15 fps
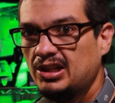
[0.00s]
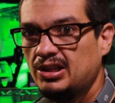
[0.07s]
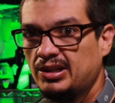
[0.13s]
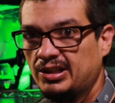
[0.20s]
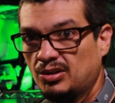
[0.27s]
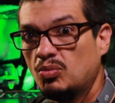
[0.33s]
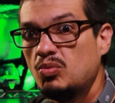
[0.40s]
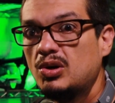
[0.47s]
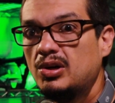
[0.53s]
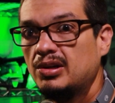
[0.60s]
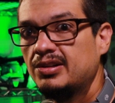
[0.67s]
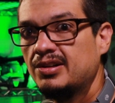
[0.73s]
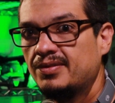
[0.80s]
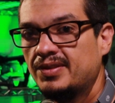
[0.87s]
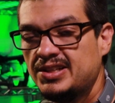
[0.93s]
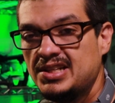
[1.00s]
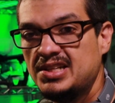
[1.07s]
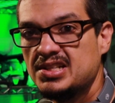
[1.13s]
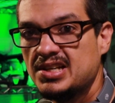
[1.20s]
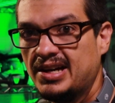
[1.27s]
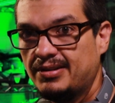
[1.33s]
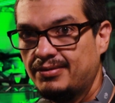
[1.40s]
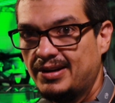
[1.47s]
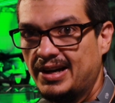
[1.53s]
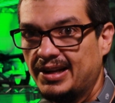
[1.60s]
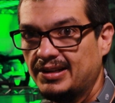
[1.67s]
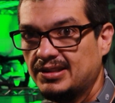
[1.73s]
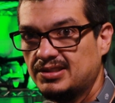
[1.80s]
in the world of the DJI Avata,